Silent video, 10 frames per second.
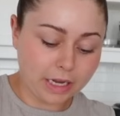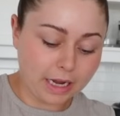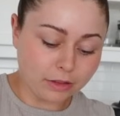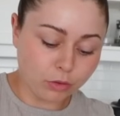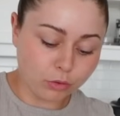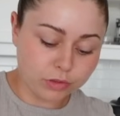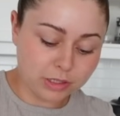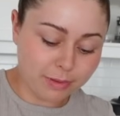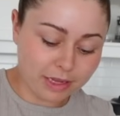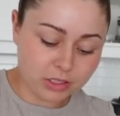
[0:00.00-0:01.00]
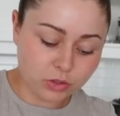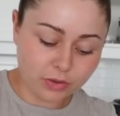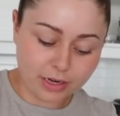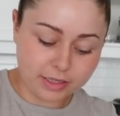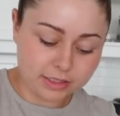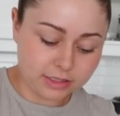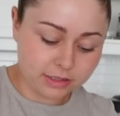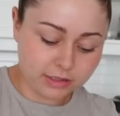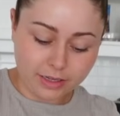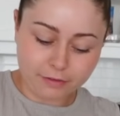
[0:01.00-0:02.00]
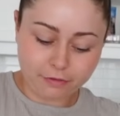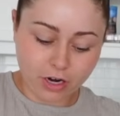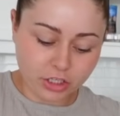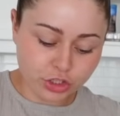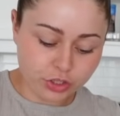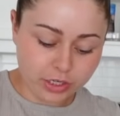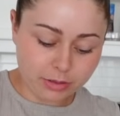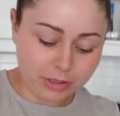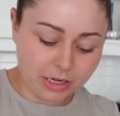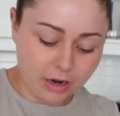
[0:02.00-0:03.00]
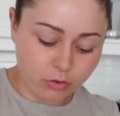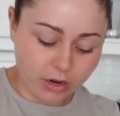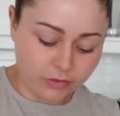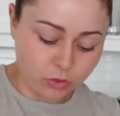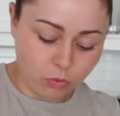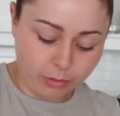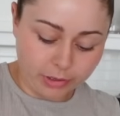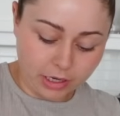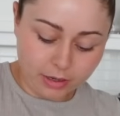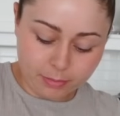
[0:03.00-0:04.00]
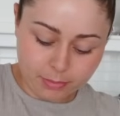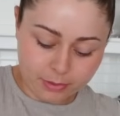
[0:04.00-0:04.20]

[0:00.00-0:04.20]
Kylo goes to bed so that it's like fresh, you know what I mean? I don't have to warm it up.